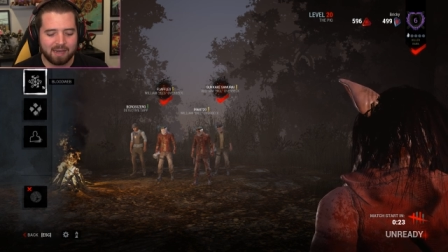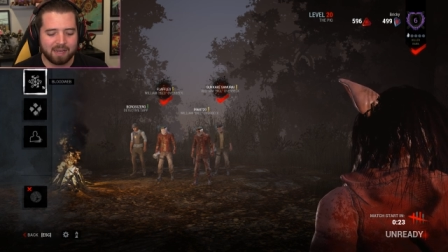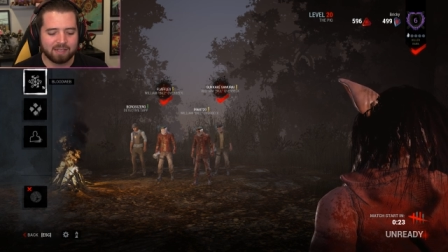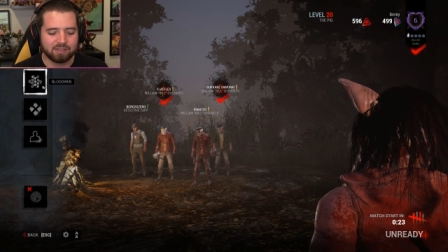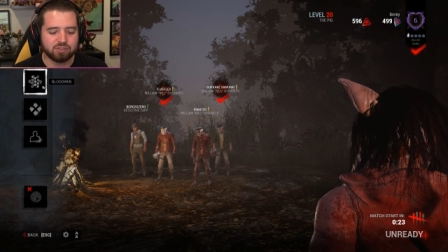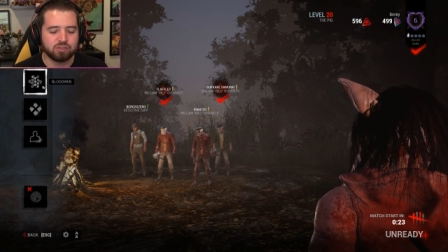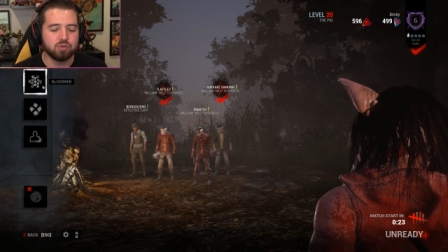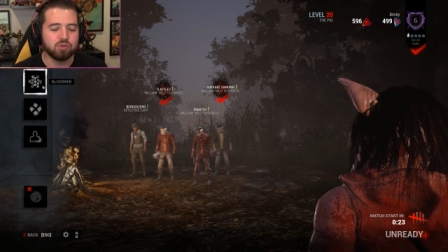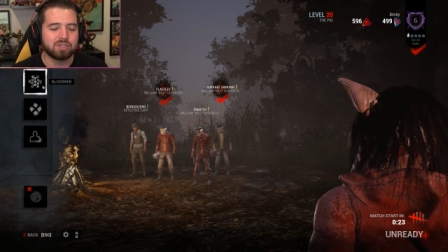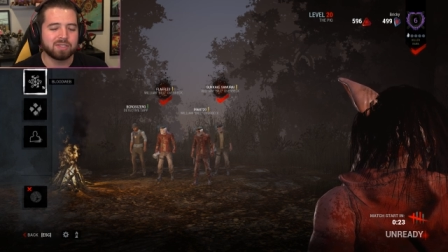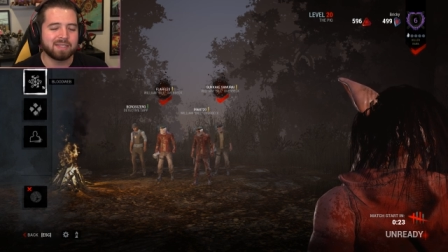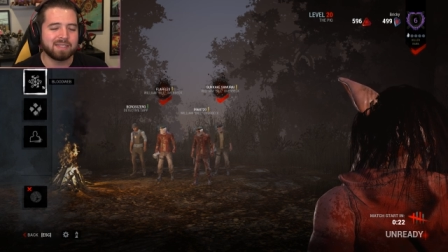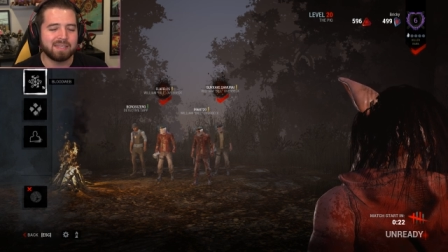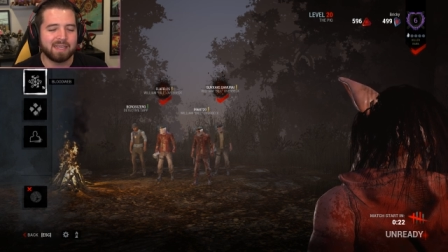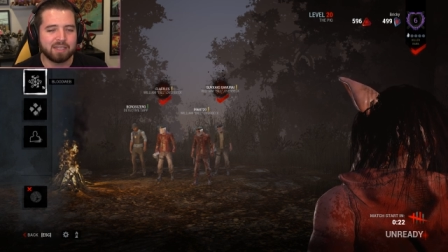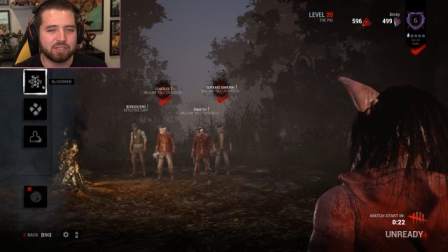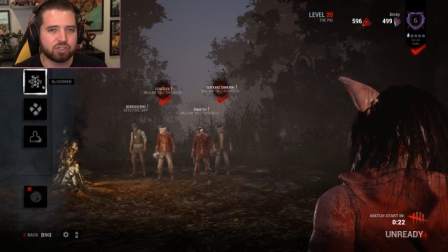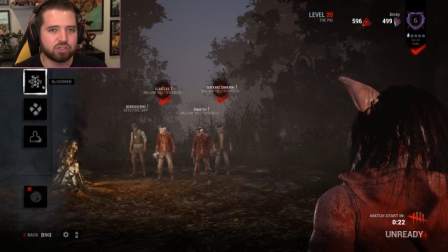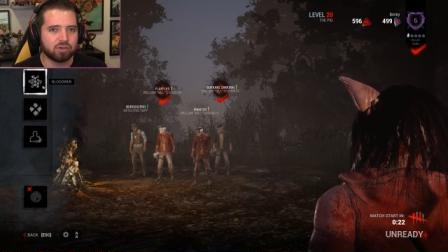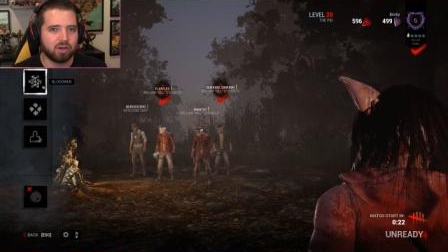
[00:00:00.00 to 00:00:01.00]
and due to the
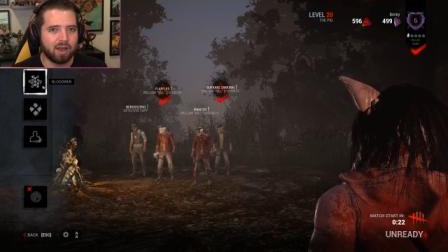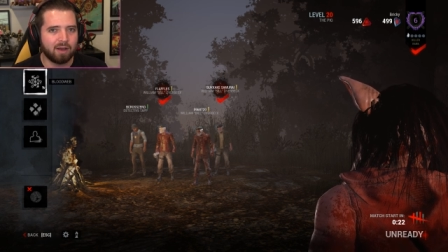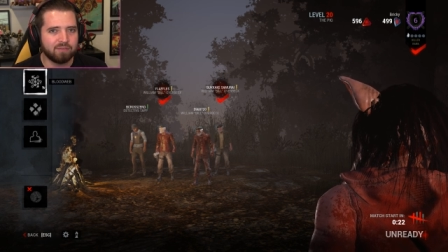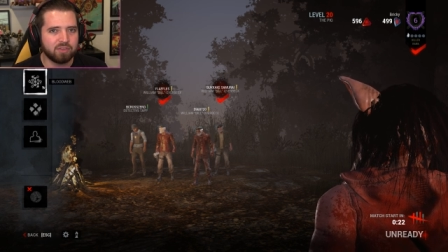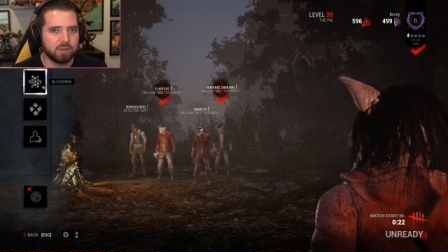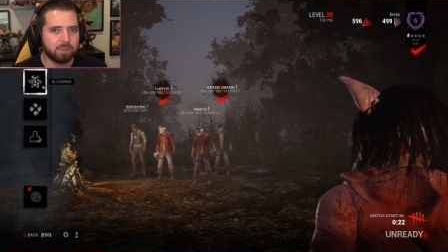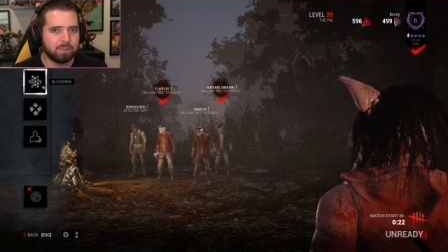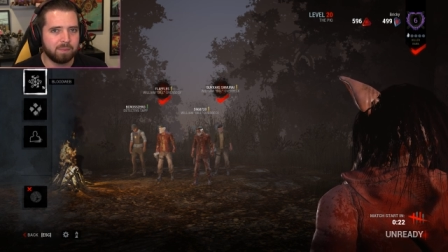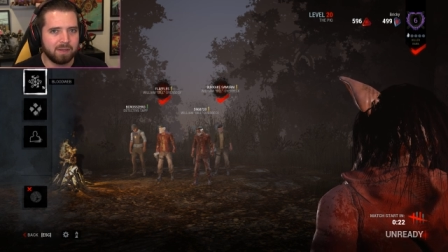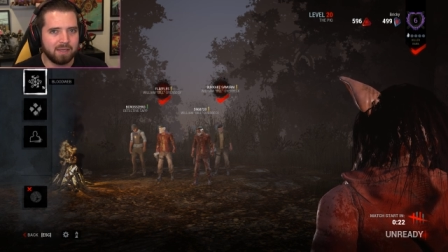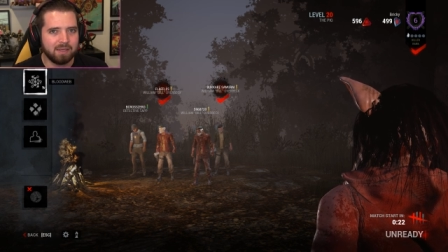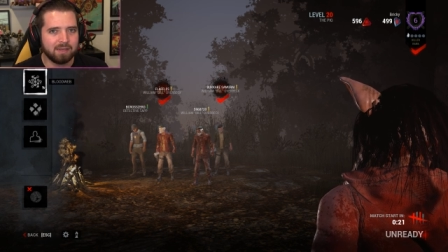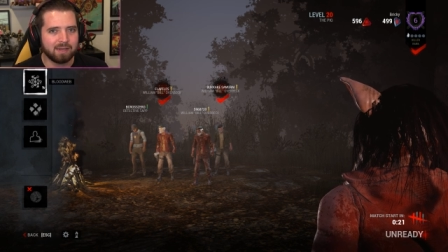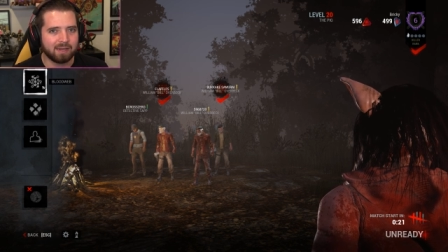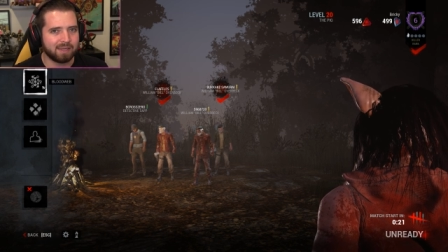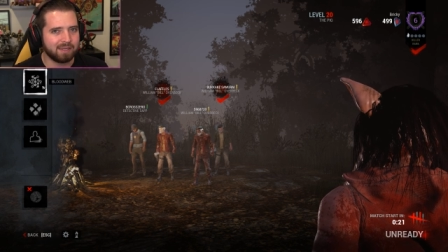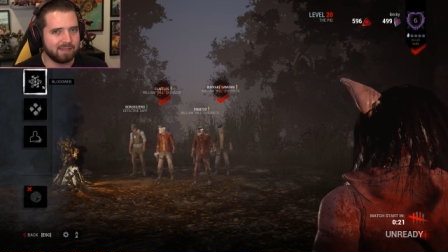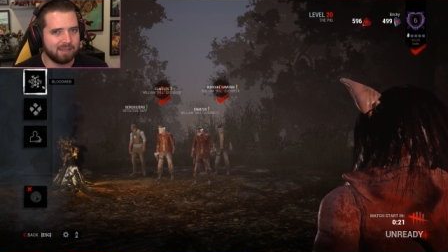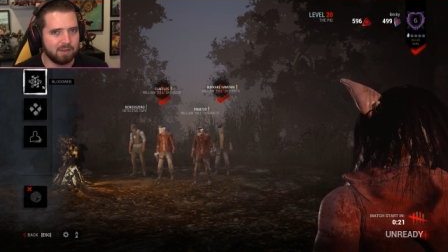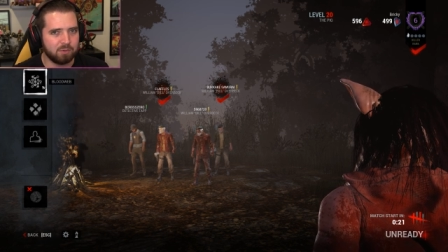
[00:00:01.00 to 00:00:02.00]
nature of the pig,
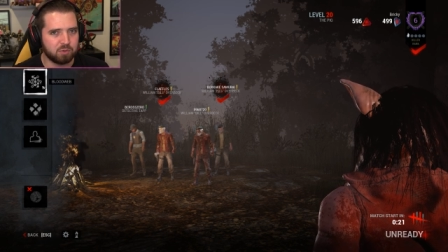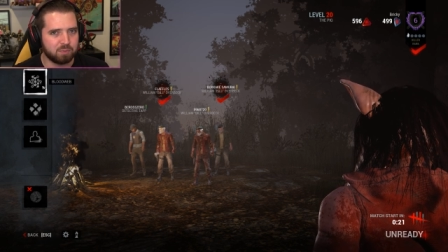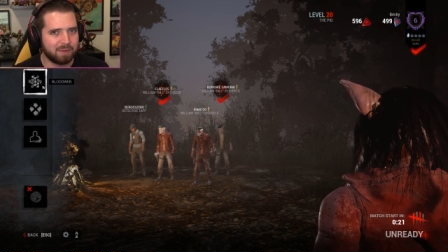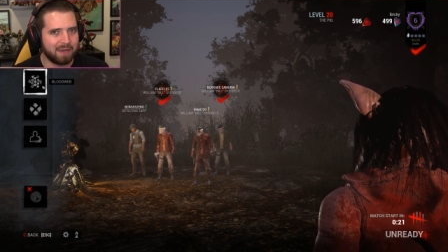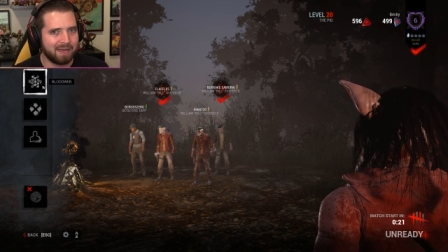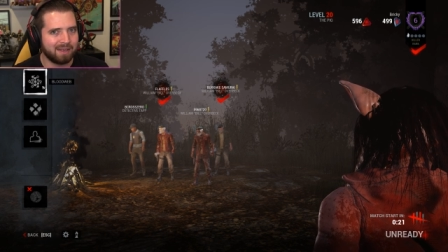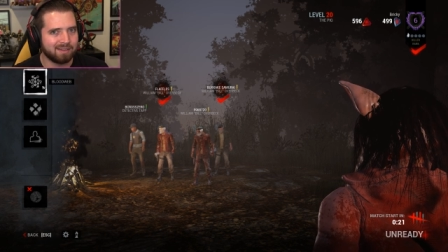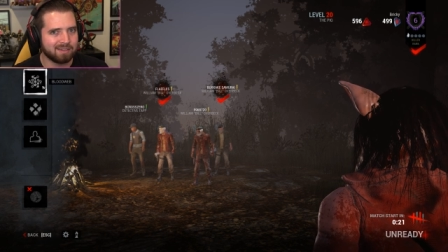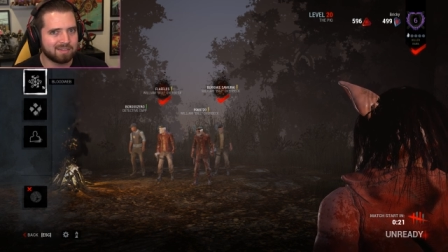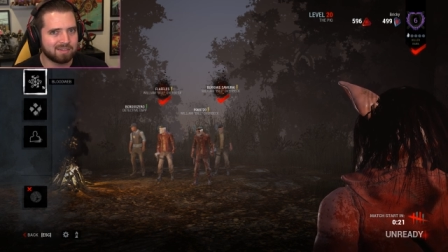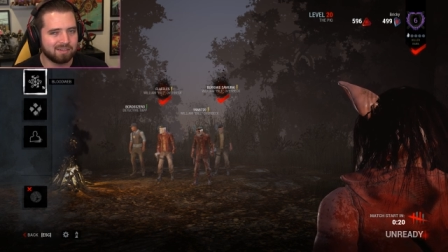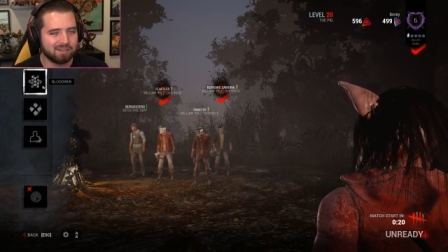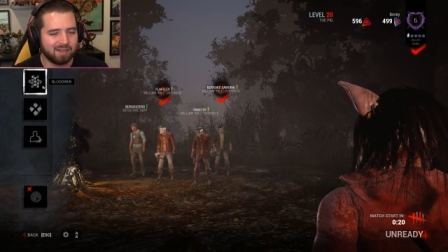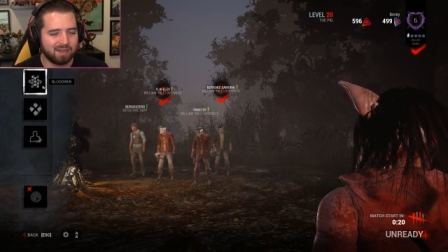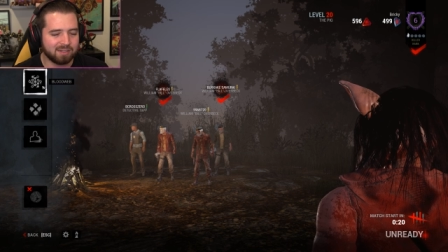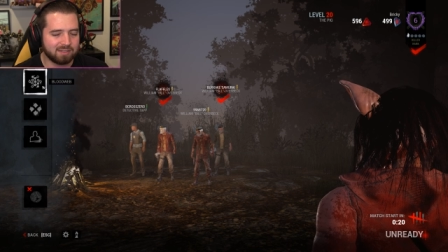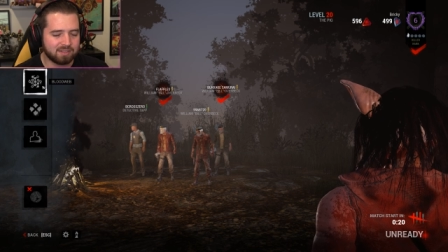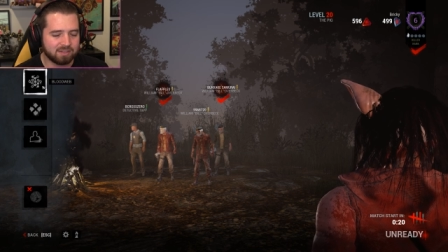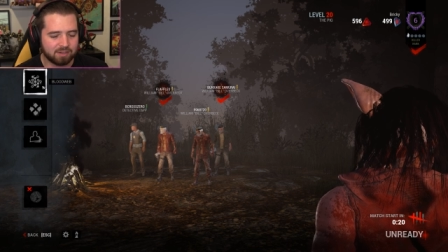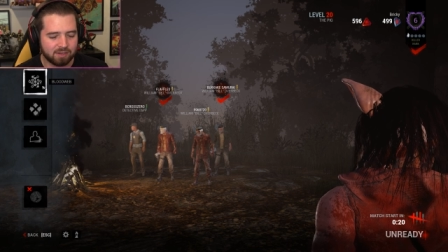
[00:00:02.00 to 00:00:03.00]
I get hit with pallets a
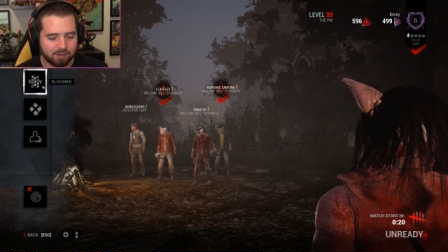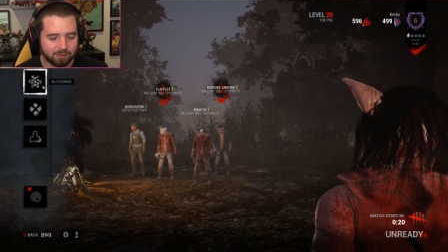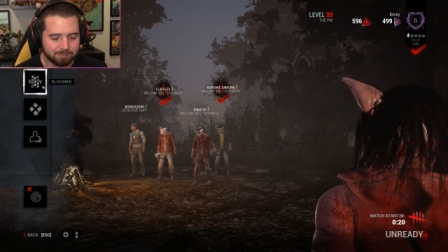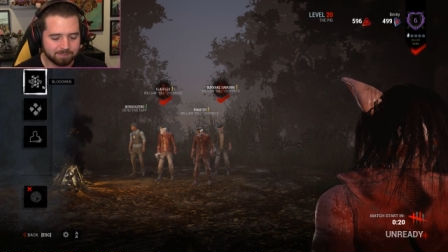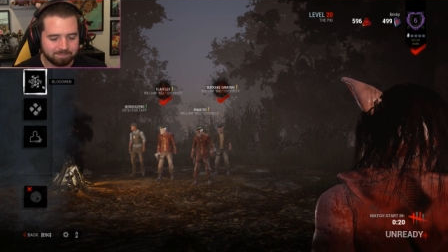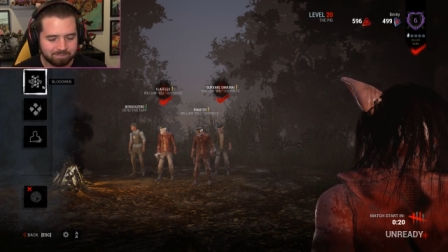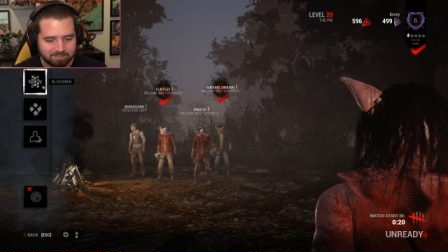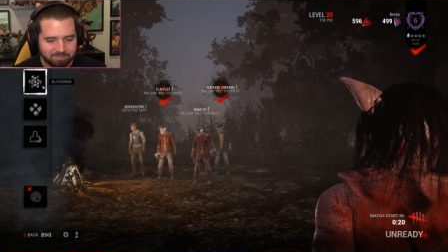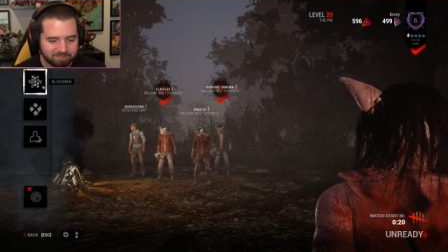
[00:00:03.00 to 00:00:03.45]
lot, so